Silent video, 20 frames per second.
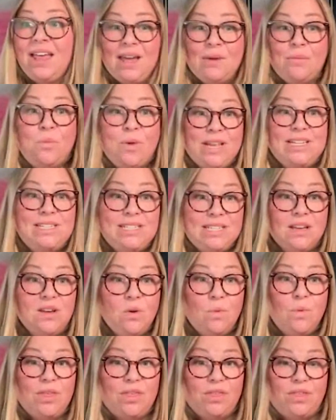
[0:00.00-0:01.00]
And we deal
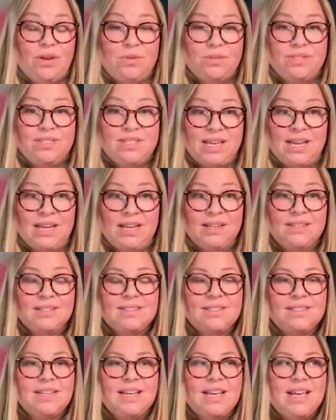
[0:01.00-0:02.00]
with those
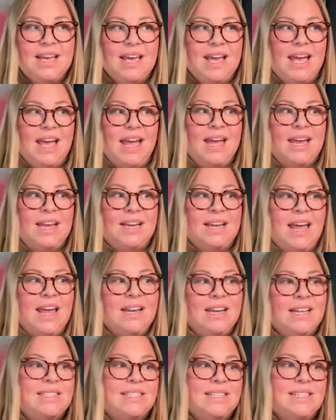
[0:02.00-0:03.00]
things. And
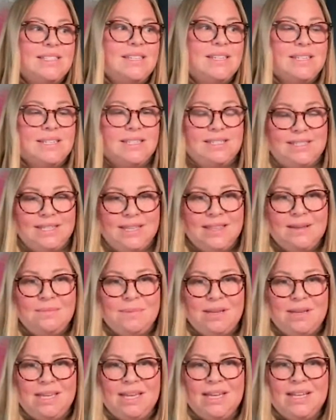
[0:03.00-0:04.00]
it's easy to see
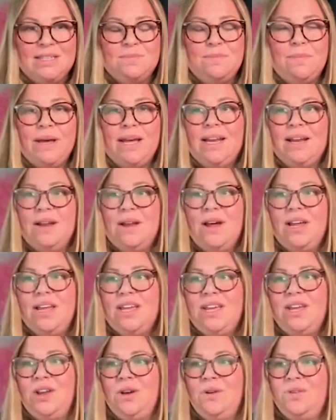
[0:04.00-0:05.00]
them in kids, but,
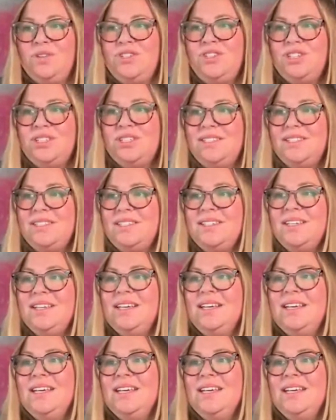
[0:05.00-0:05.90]
just